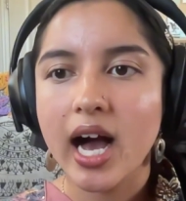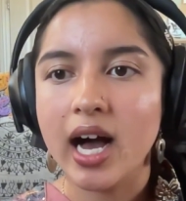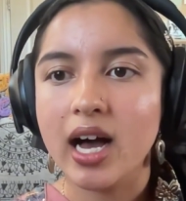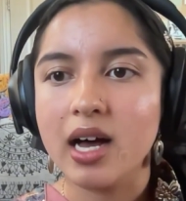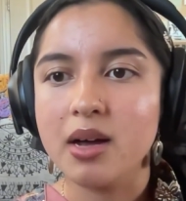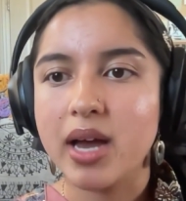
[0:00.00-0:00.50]

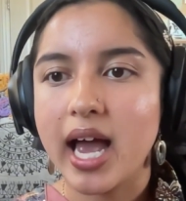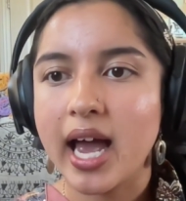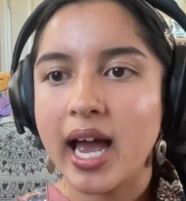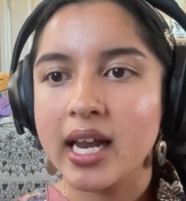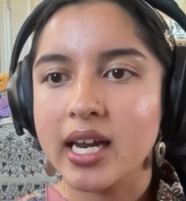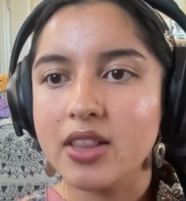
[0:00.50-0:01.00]

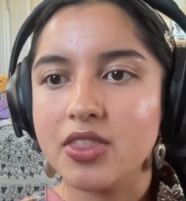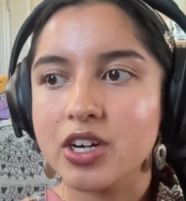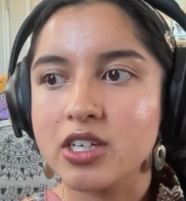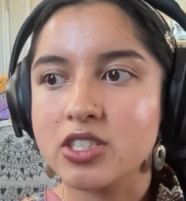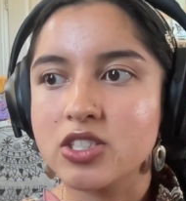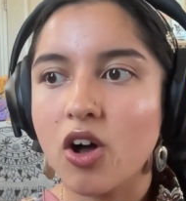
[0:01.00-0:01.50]
And
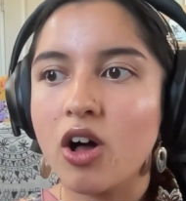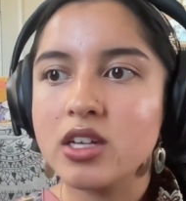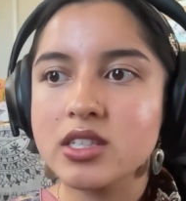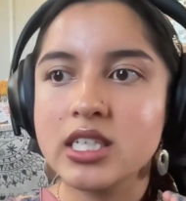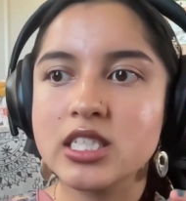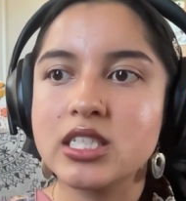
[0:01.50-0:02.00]
there's
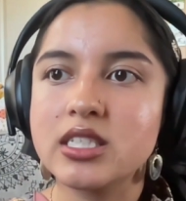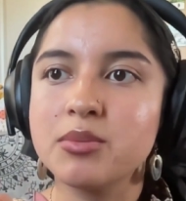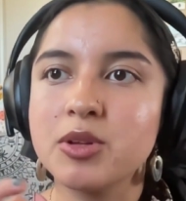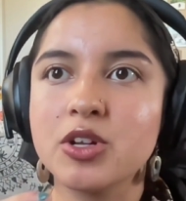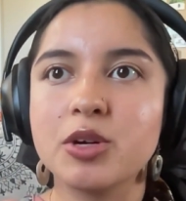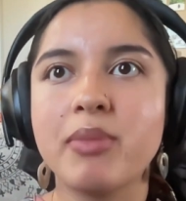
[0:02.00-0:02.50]
all these
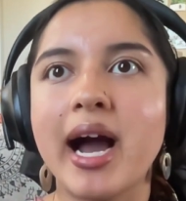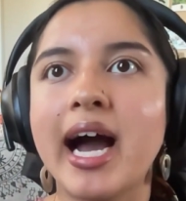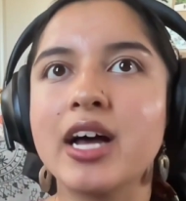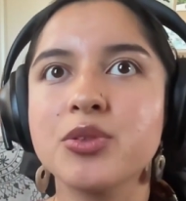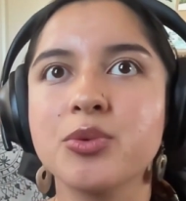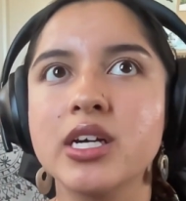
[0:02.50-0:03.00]
similar
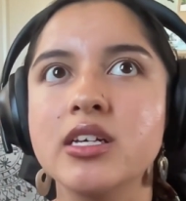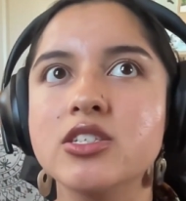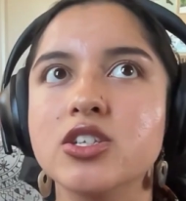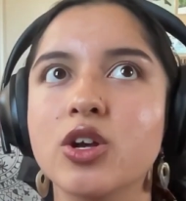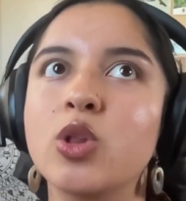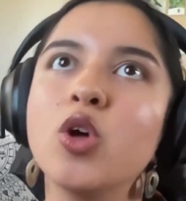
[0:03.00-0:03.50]

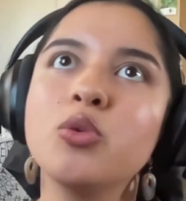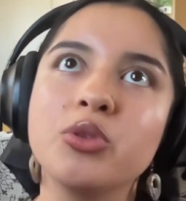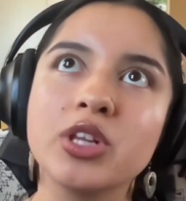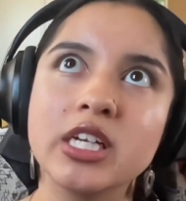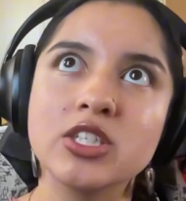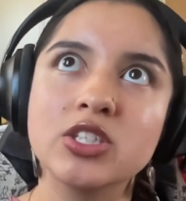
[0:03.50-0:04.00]
pathways globally.